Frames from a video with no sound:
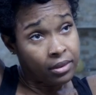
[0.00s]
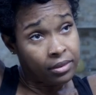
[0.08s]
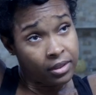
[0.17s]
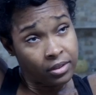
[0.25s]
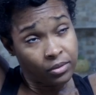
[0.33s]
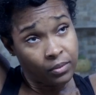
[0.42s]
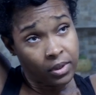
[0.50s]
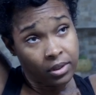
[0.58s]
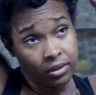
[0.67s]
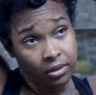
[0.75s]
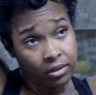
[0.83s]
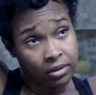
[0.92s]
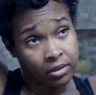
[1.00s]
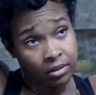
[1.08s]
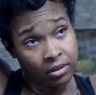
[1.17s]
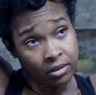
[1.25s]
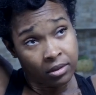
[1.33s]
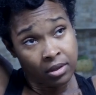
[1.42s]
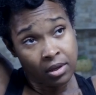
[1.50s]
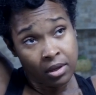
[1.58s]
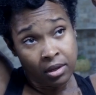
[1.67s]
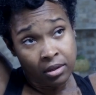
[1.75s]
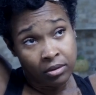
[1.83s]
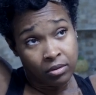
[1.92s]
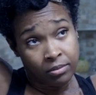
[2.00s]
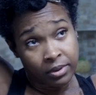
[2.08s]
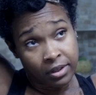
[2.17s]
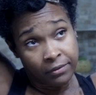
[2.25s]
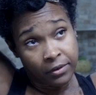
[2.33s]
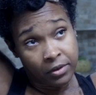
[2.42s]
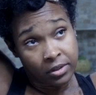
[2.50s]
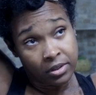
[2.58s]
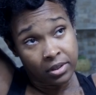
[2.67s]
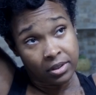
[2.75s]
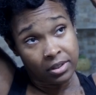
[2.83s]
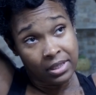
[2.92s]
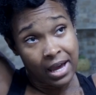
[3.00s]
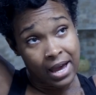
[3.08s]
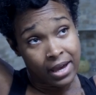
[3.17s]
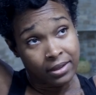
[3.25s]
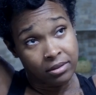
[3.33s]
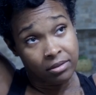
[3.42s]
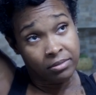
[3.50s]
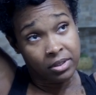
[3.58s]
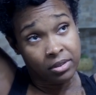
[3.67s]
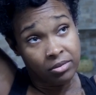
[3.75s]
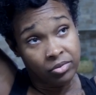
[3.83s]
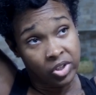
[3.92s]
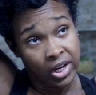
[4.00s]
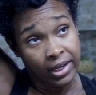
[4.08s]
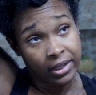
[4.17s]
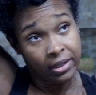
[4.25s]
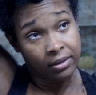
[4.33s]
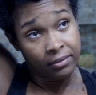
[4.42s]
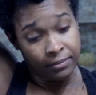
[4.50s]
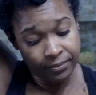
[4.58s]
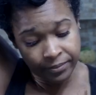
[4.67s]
This one normally falls to the side, so I'm just going to check it.